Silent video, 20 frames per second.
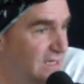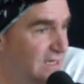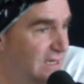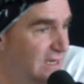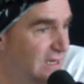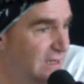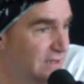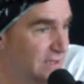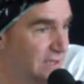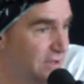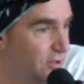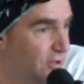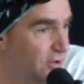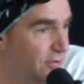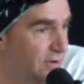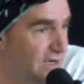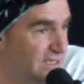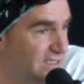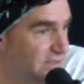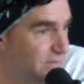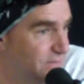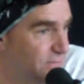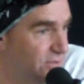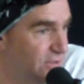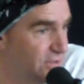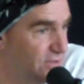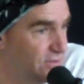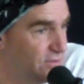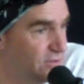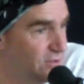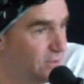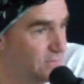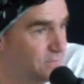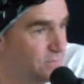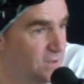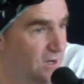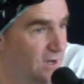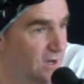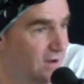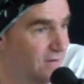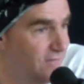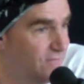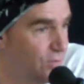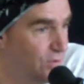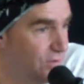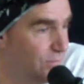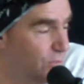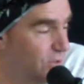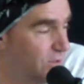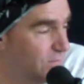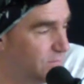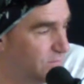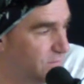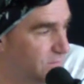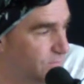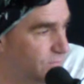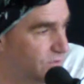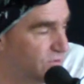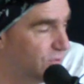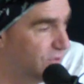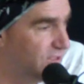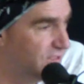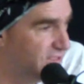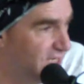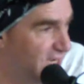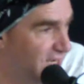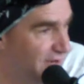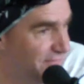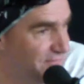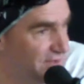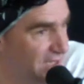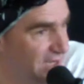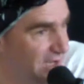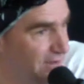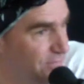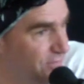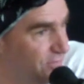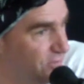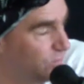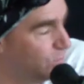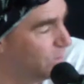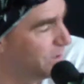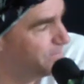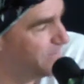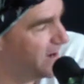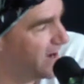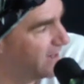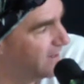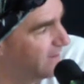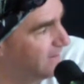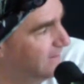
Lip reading: Then you got Rustenburg, you got Wonderboom, Pretoria Skydiving Club, you got Witbank.